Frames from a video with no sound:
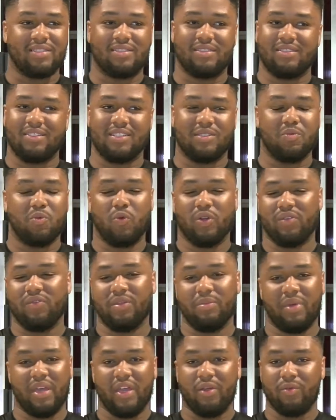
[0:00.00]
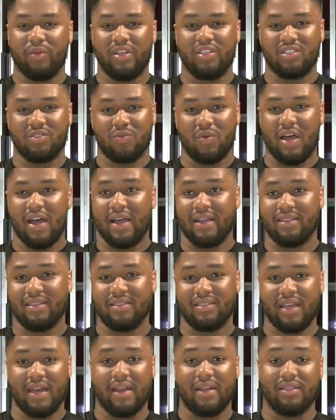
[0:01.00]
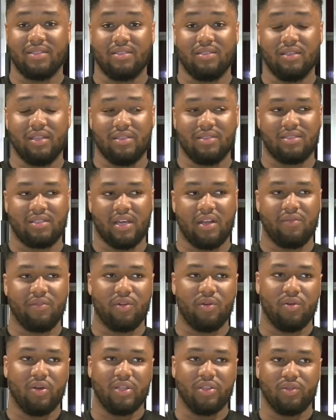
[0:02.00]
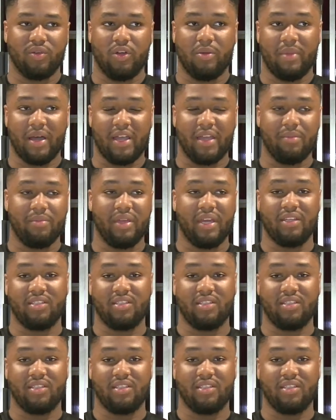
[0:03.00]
just one of the main reasons why I decided, instead of doing my MBA